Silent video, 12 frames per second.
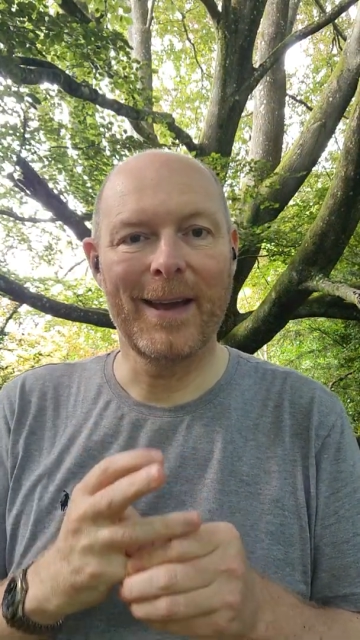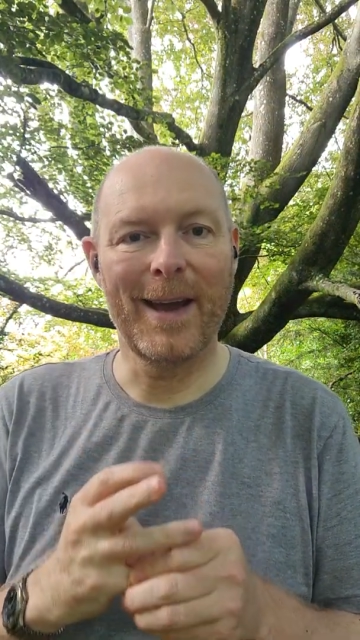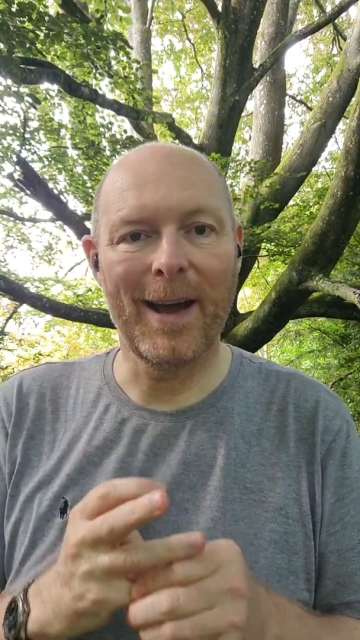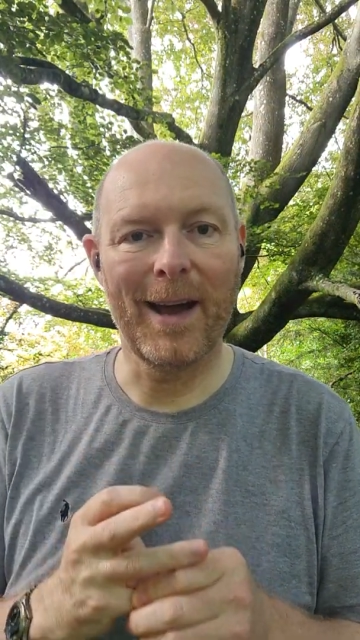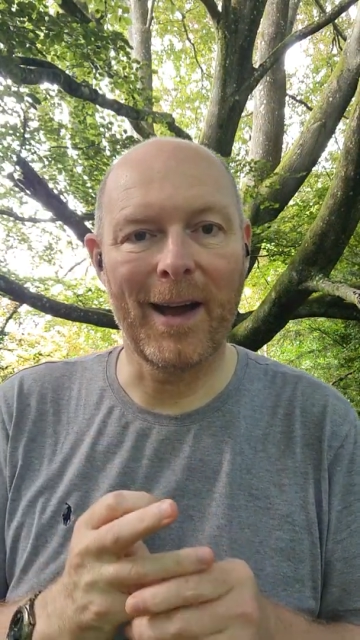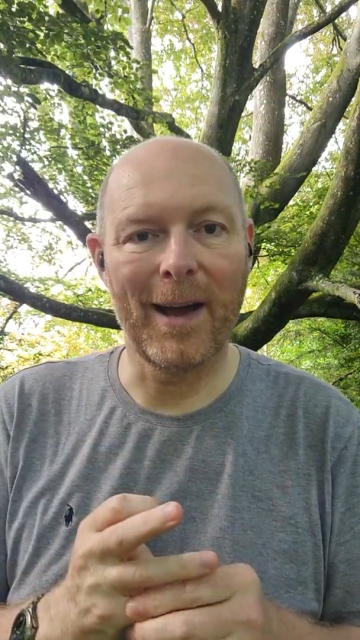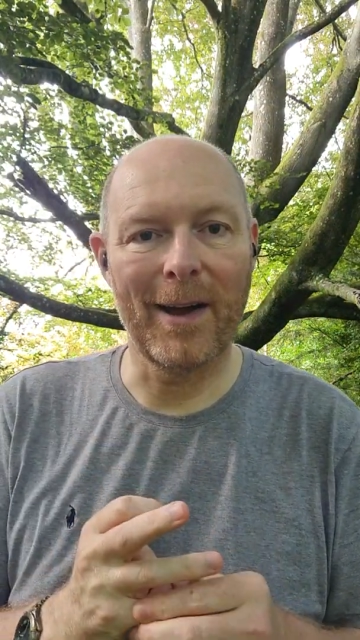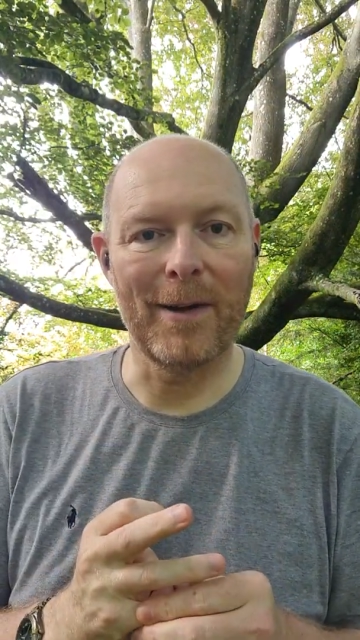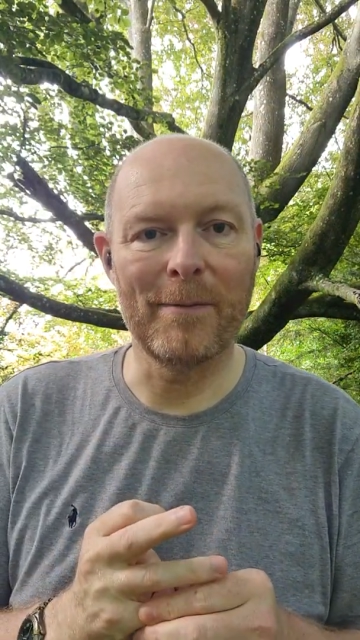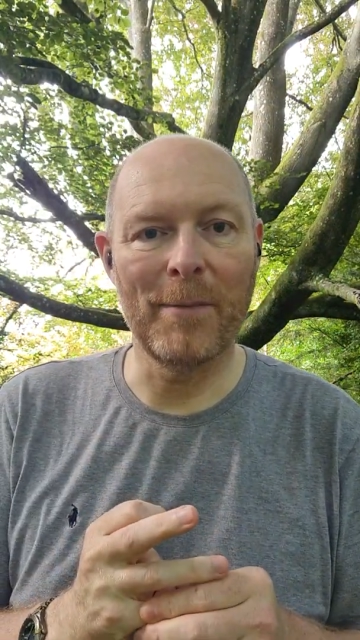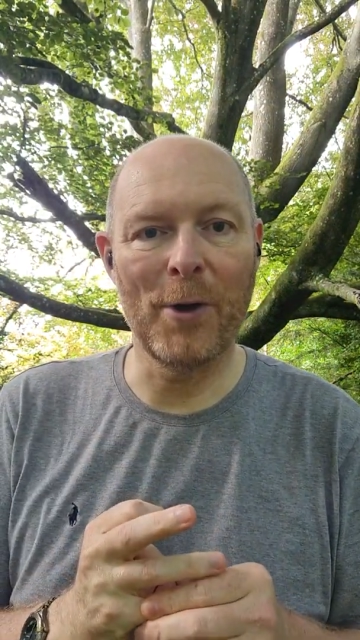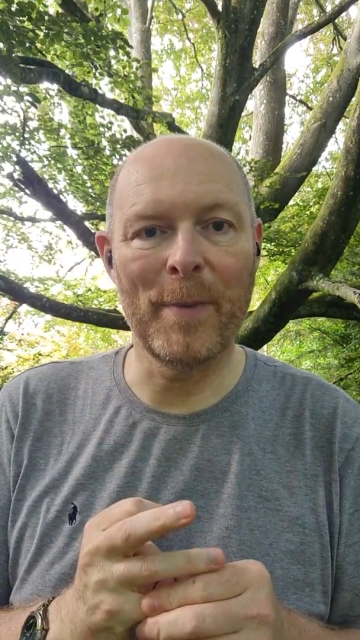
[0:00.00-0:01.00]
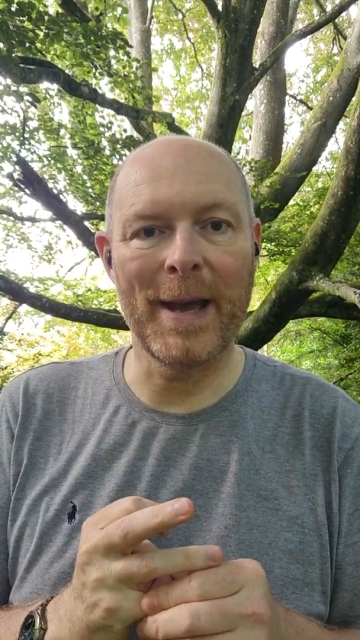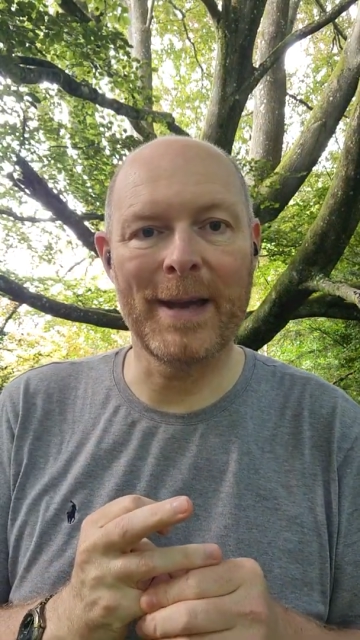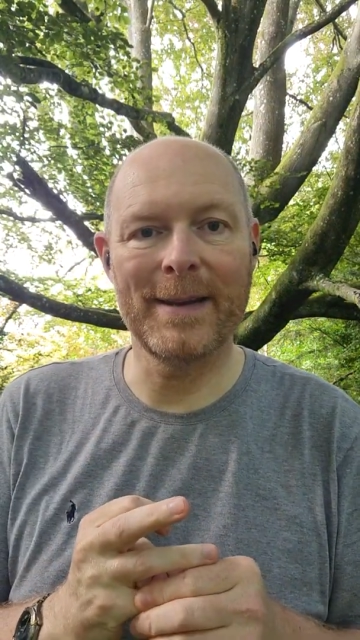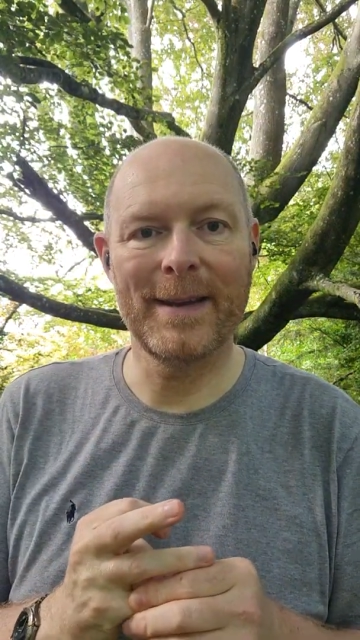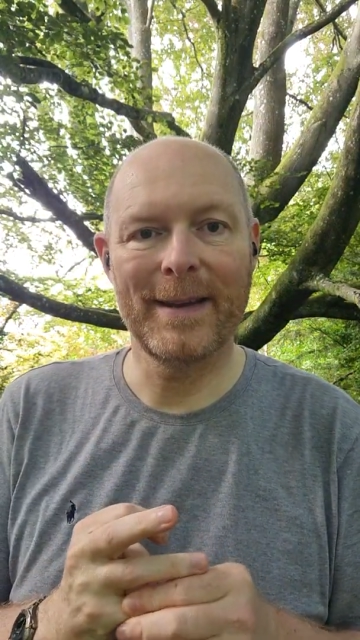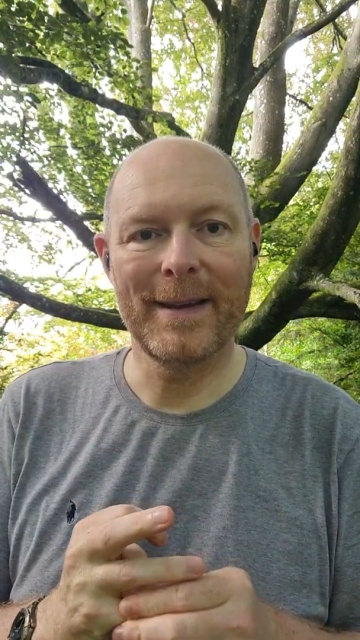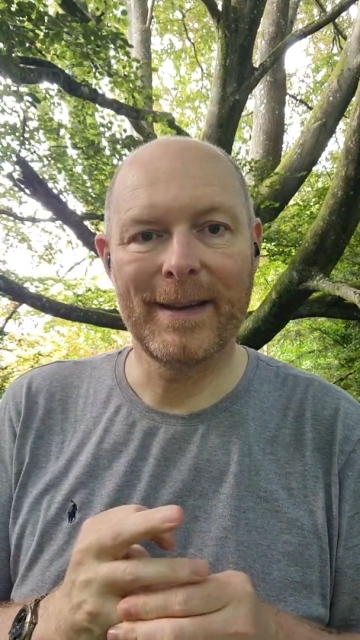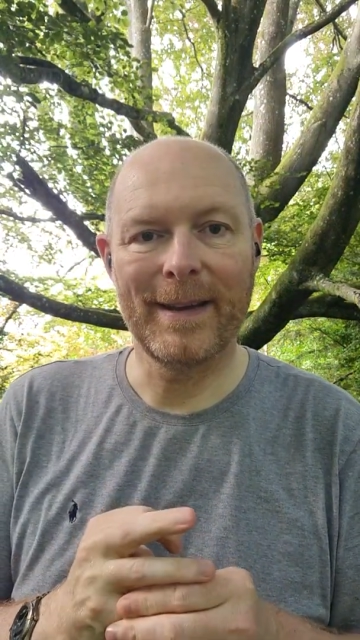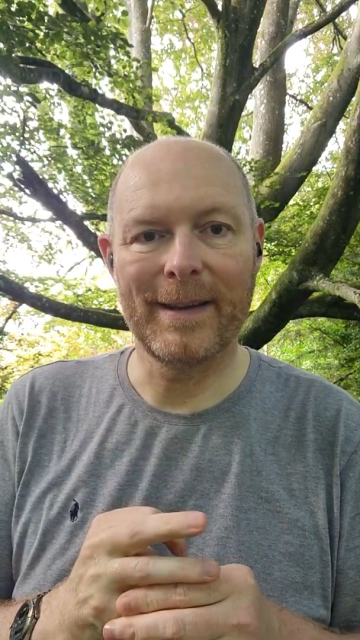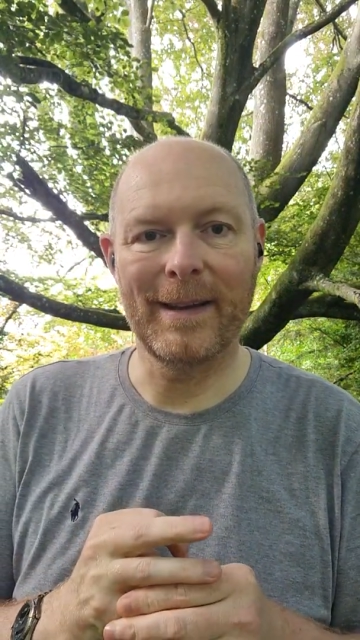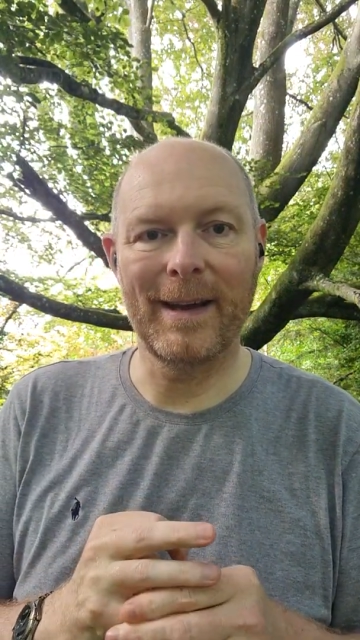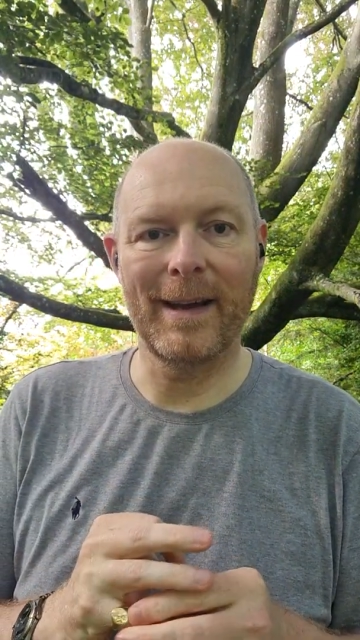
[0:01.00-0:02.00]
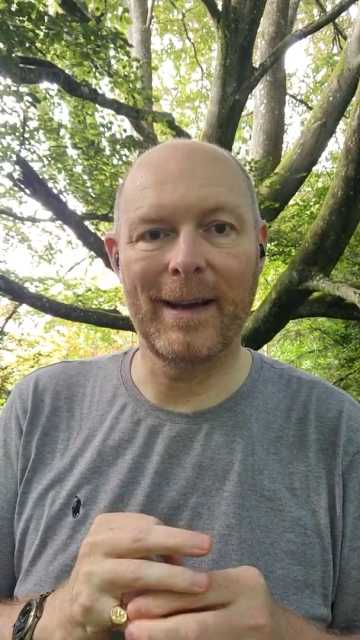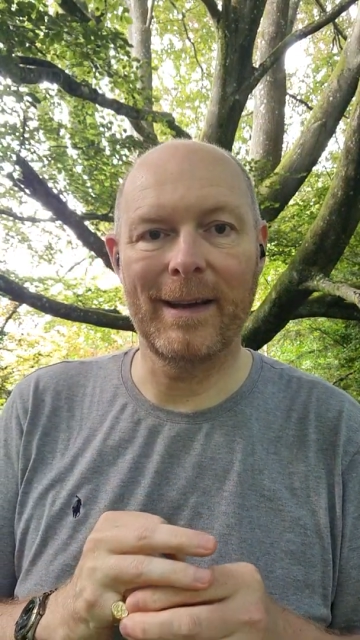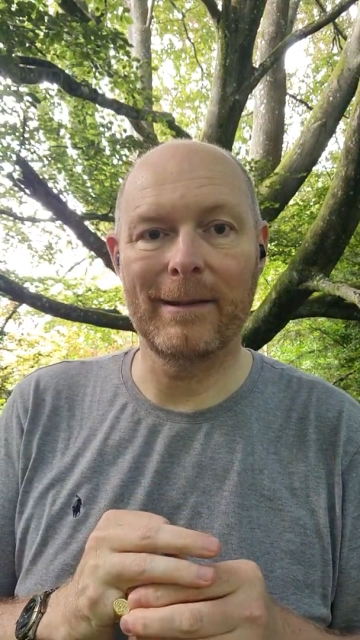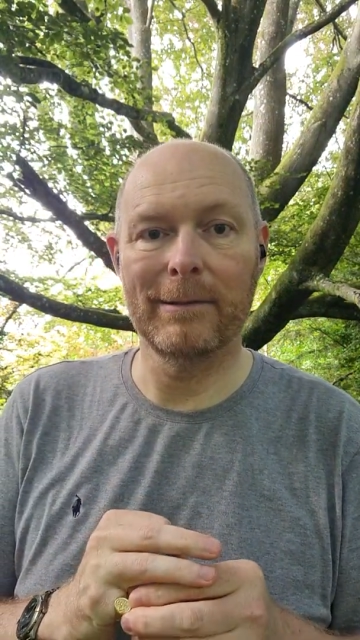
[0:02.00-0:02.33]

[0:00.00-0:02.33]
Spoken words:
Moemen, I